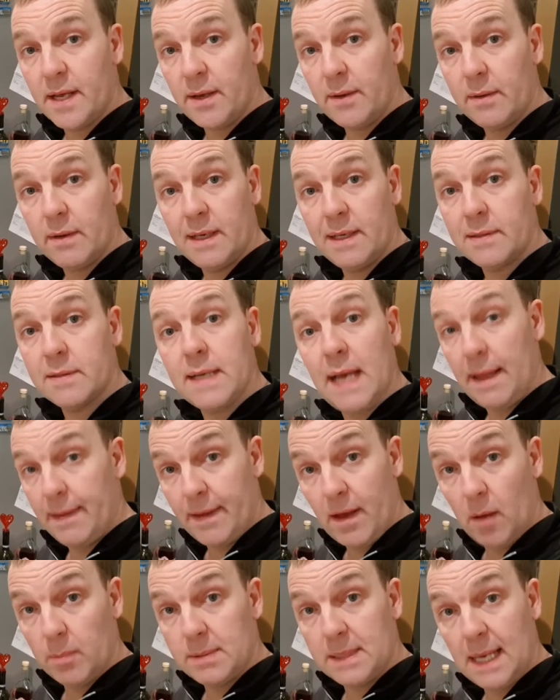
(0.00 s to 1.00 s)
do is take
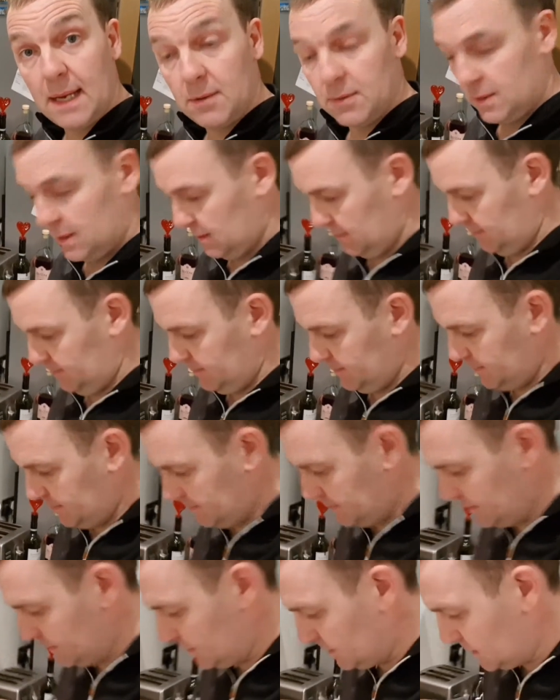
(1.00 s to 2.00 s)
the hops out,
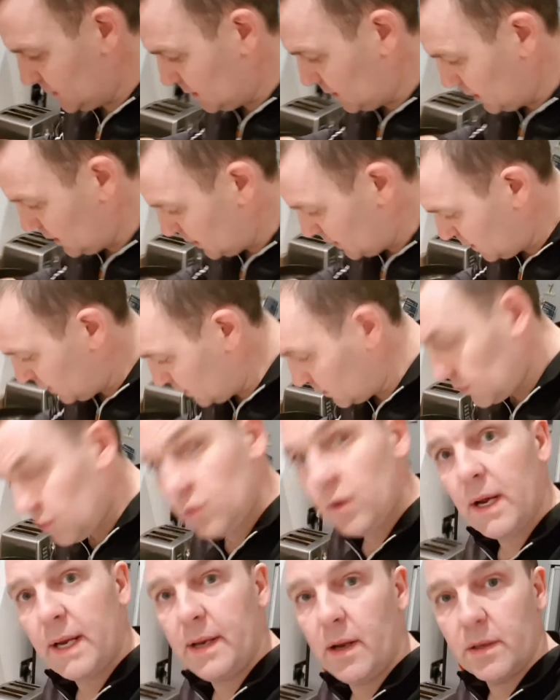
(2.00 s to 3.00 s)

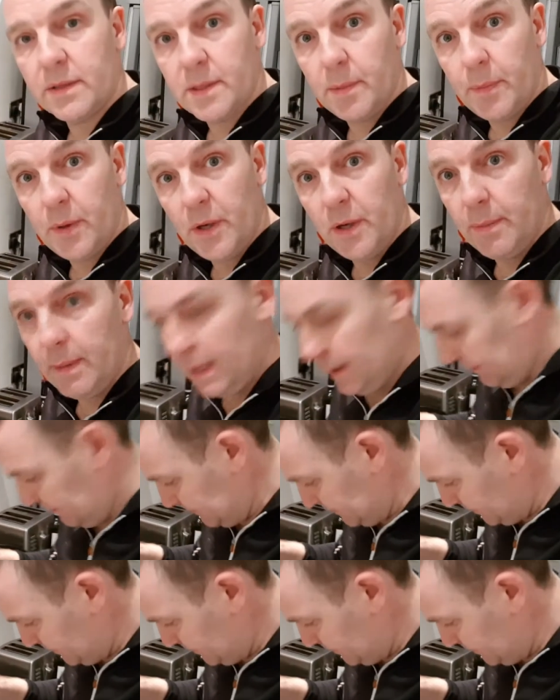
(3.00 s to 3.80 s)
trying not to burn me.